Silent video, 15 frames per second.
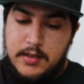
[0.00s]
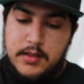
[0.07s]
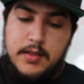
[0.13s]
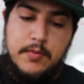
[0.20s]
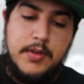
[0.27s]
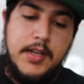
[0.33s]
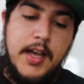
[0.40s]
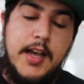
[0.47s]

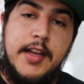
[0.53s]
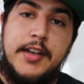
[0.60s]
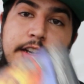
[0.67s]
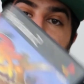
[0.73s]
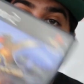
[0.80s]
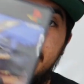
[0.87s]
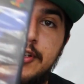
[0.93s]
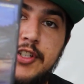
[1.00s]
Then we got
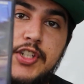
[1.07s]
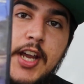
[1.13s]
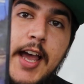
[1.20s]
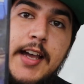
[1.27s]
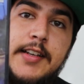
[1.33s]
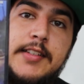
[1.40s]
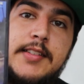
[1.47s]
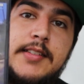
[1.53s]
another
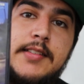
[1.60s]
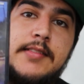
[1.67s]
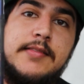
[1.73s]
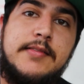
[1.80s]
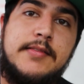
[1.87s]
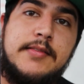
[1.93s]
Jack's